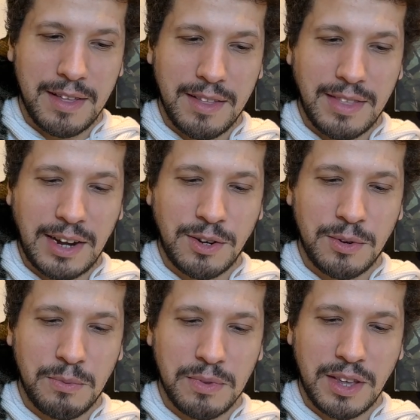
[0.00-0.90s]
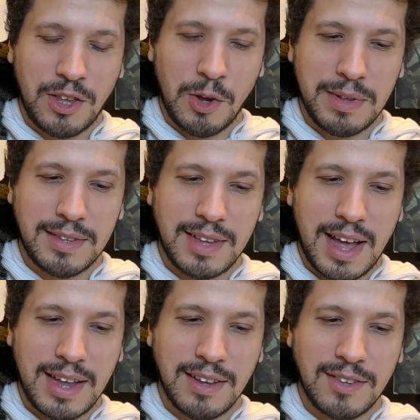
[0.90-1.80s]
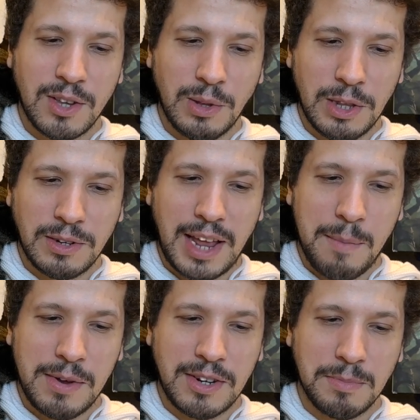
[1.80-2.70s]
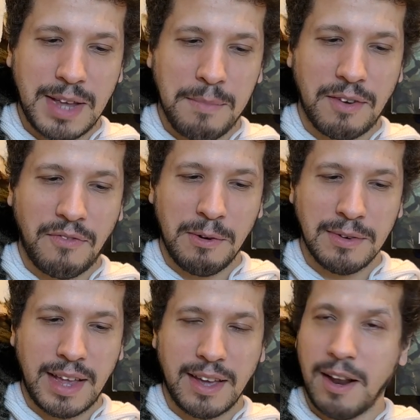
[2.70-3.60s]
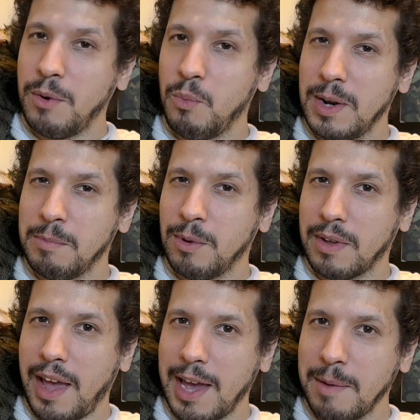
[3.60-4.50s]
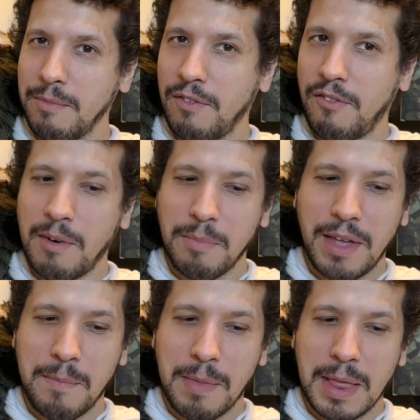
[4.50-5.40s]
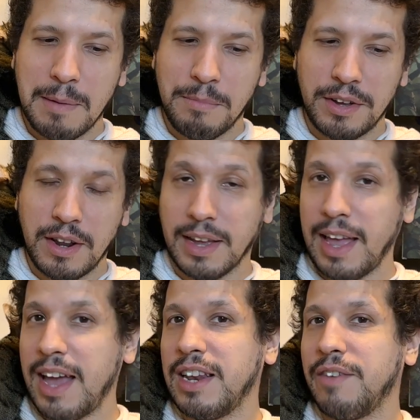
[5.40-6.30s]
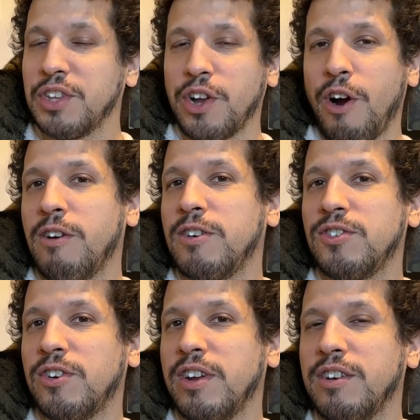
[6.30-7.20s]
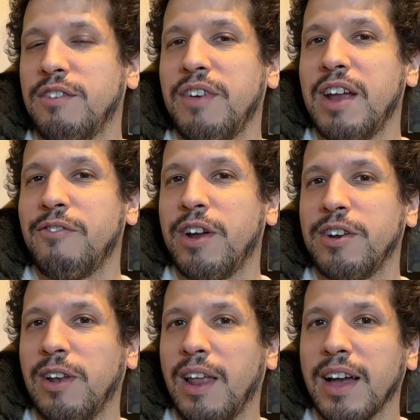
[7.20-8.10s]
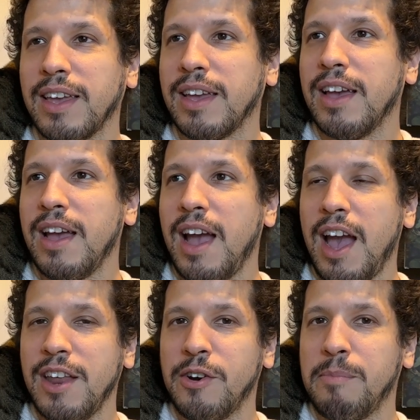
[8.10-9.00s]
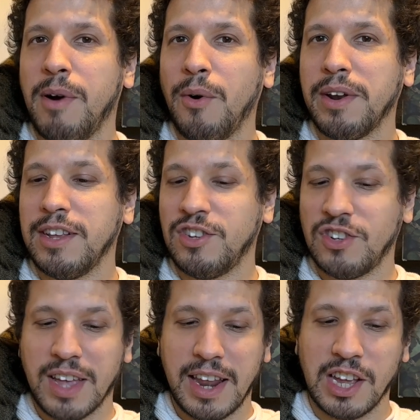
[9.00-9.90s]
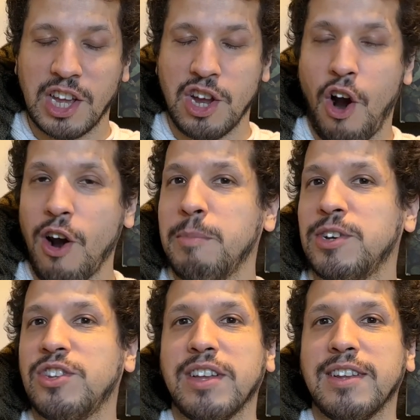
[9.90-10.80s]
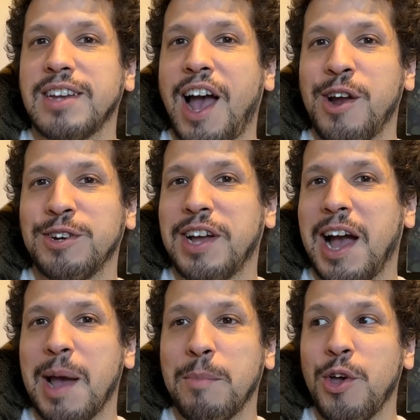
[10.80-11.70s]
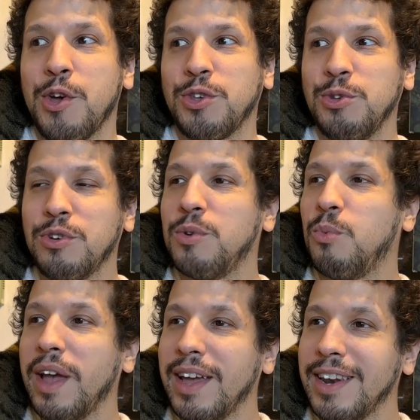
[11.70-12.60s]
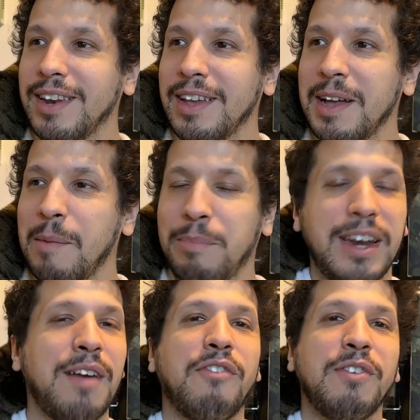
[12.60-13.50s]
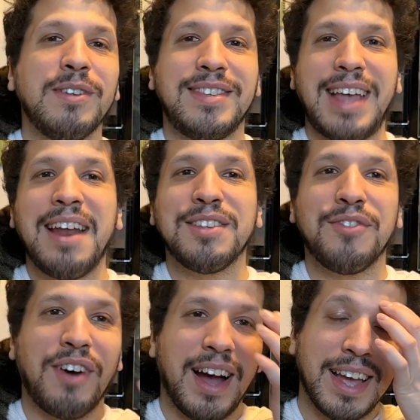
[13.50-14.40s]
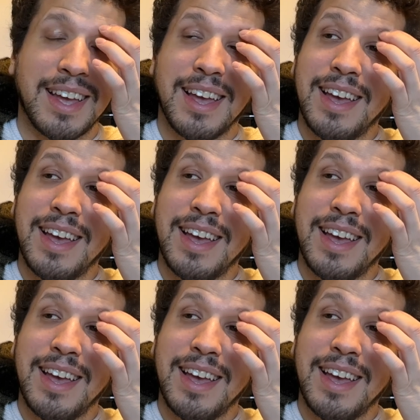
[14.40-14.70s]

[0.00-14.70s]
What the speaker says: The human side does so little damage, sometimes it feels like an unwinnable game from them. But again, if the cards are in your favor and you're lucky and your opponent is just getting garbage the entire time, you could win, but it never feels satisfying.